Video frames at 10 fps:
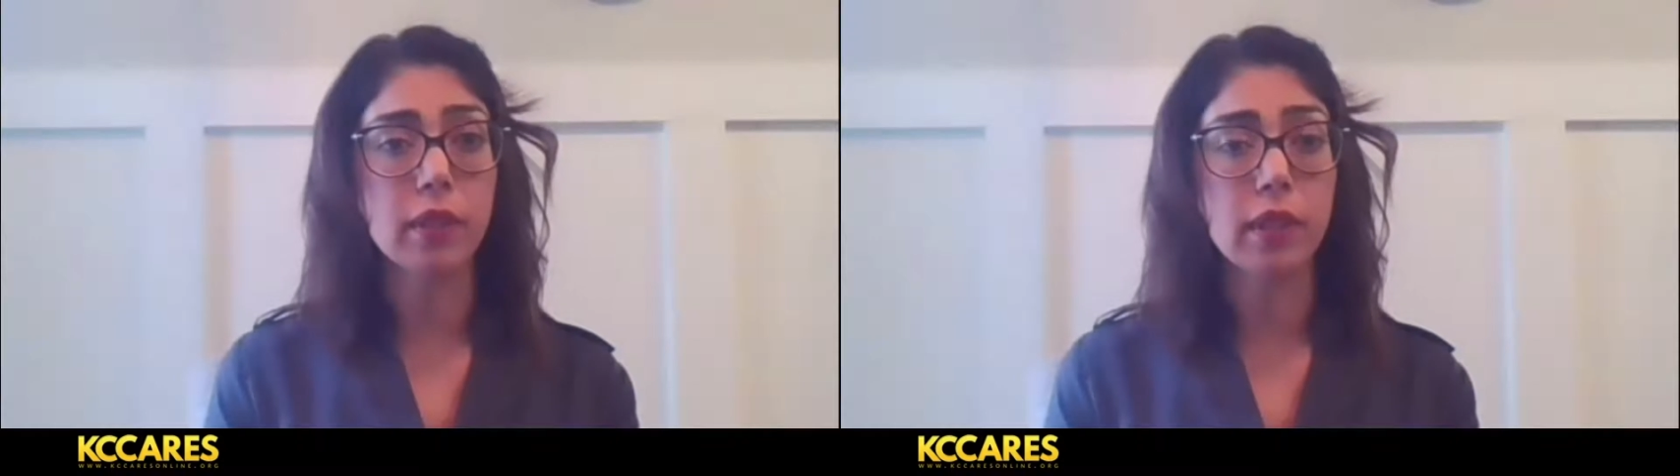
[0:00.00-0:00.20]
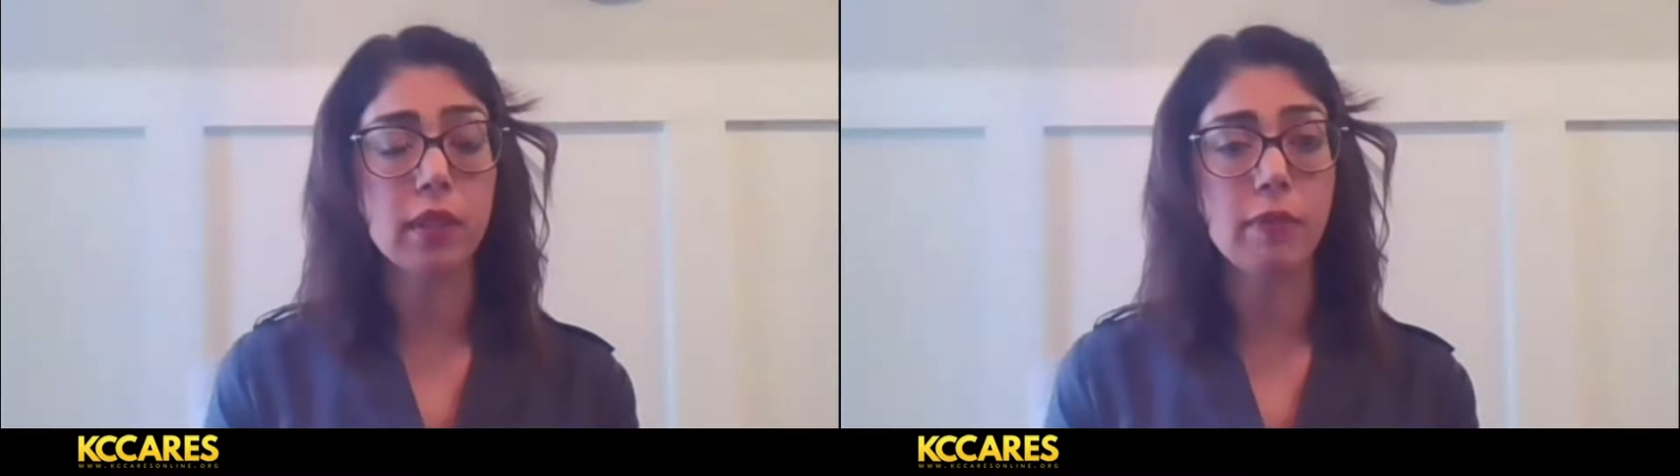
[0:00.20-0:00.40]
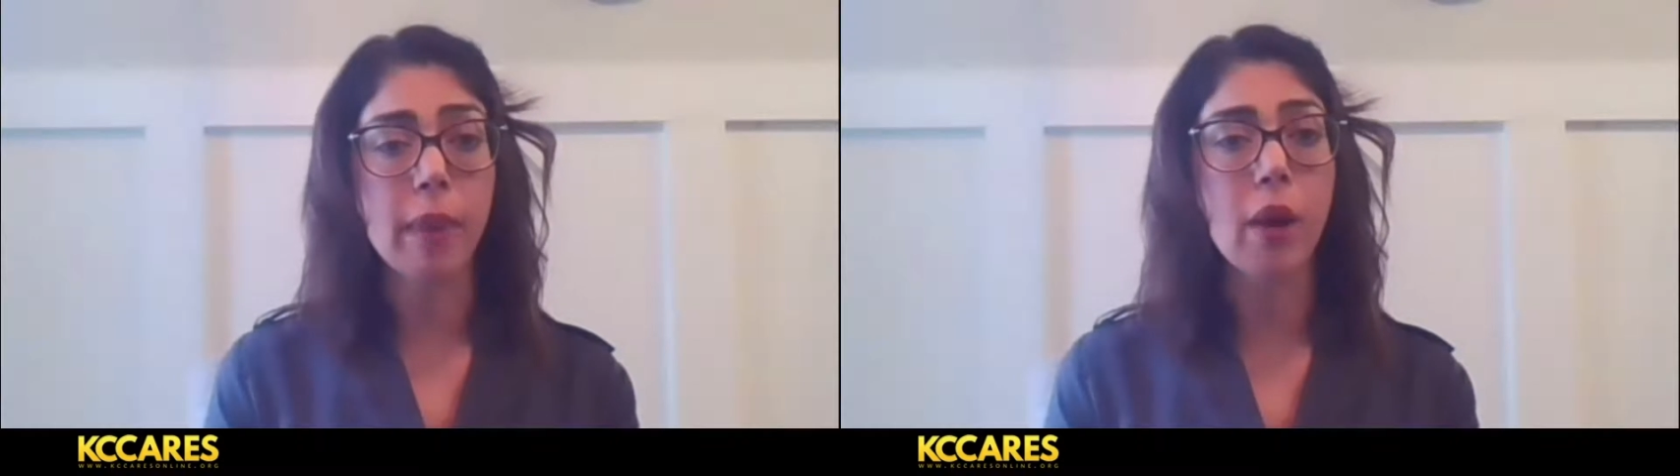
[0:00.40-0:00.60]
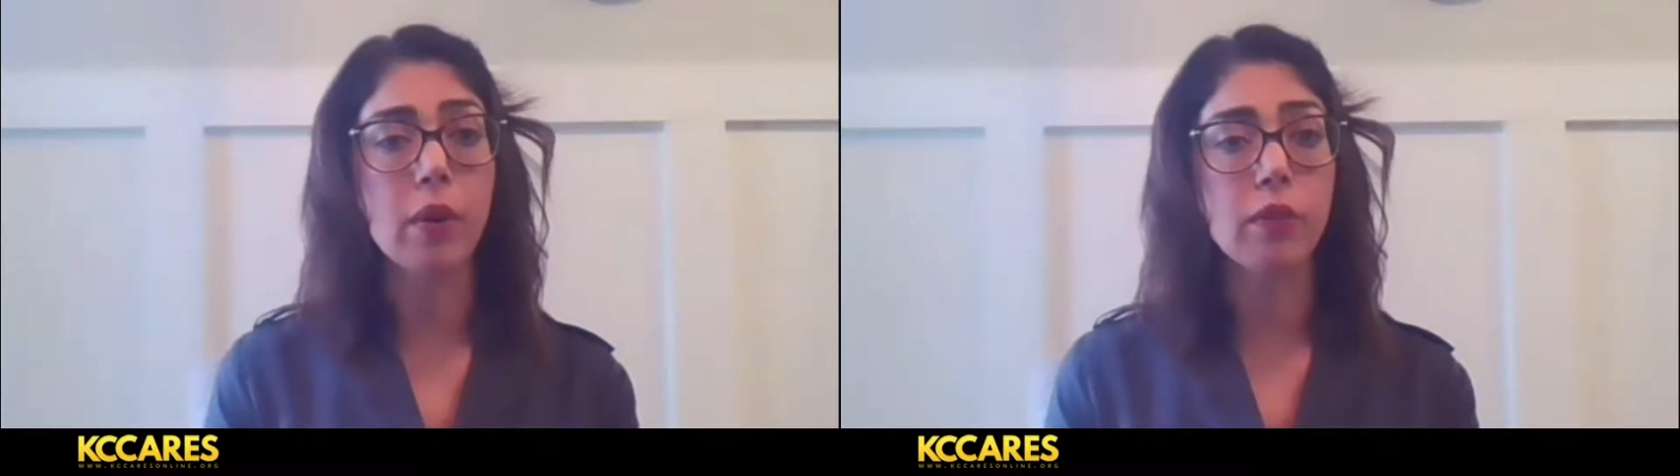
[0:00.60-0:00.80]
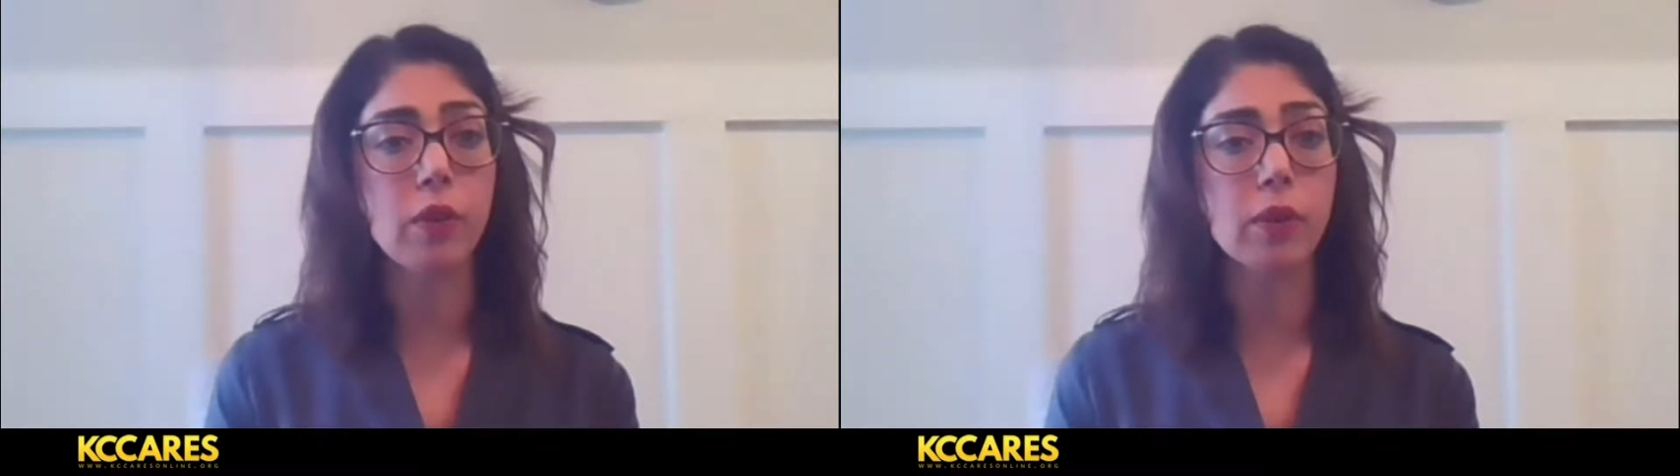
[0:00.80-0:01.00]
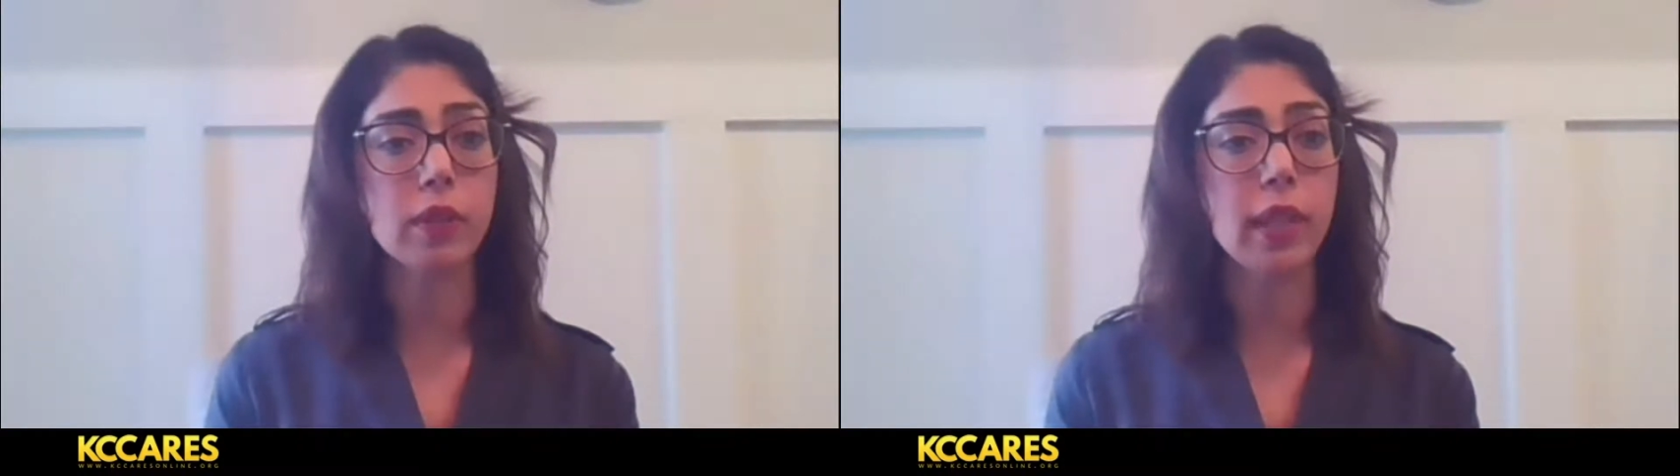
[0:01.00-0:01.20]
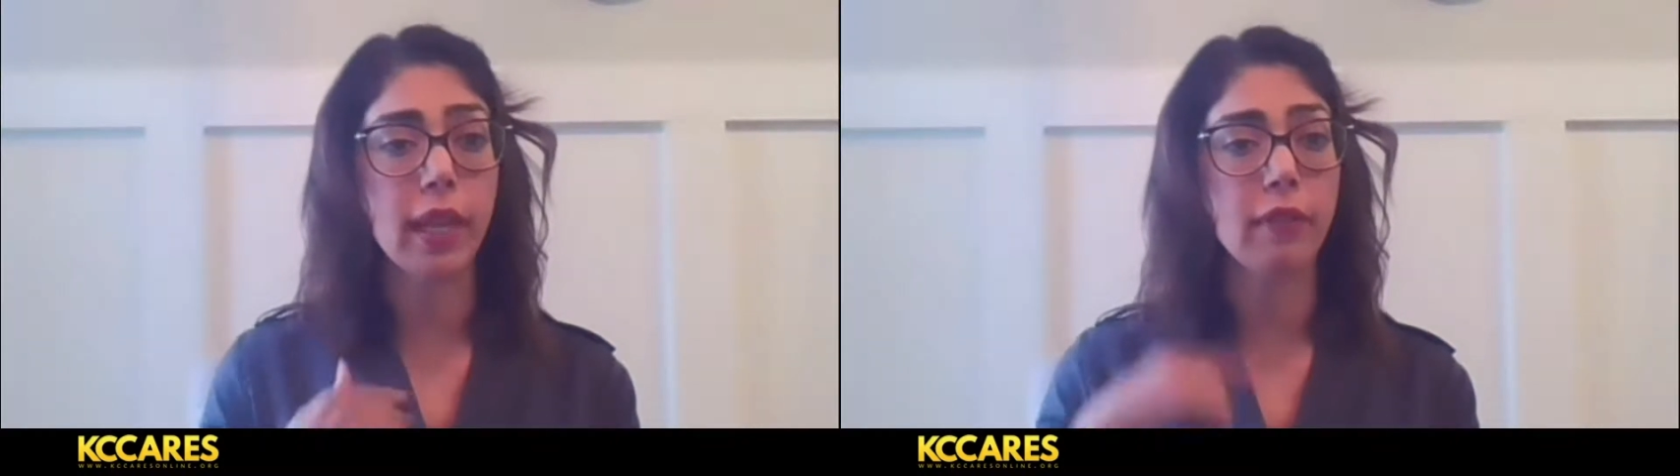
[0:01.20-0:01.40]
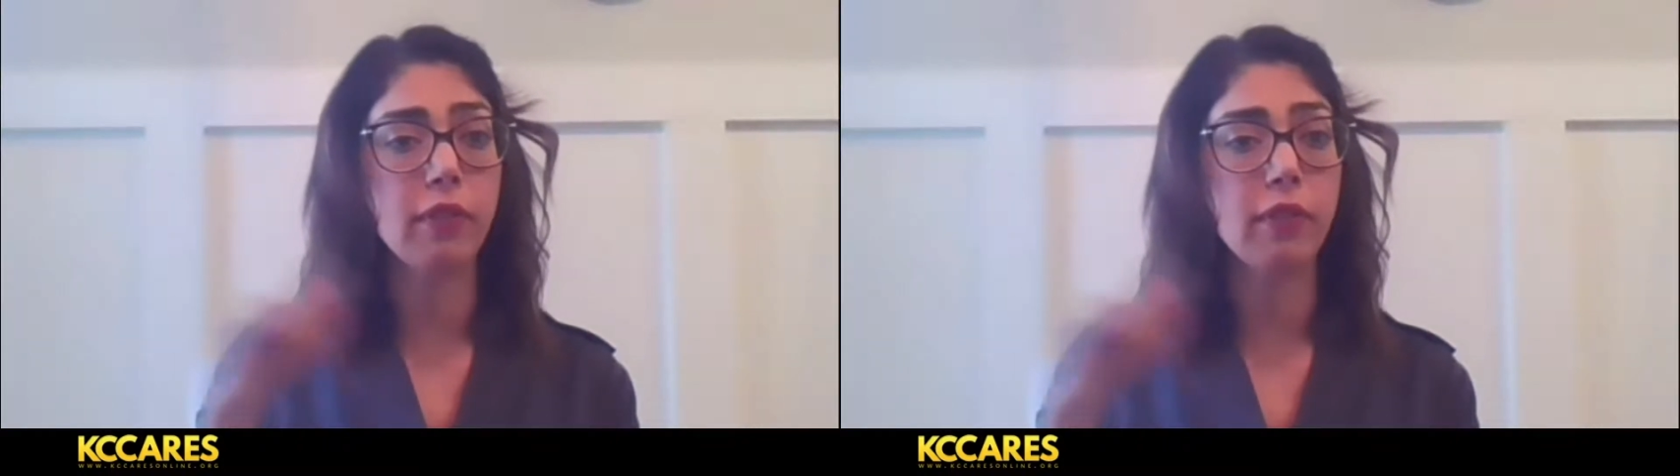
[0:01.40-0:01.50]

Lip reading: That's powerful. It's like,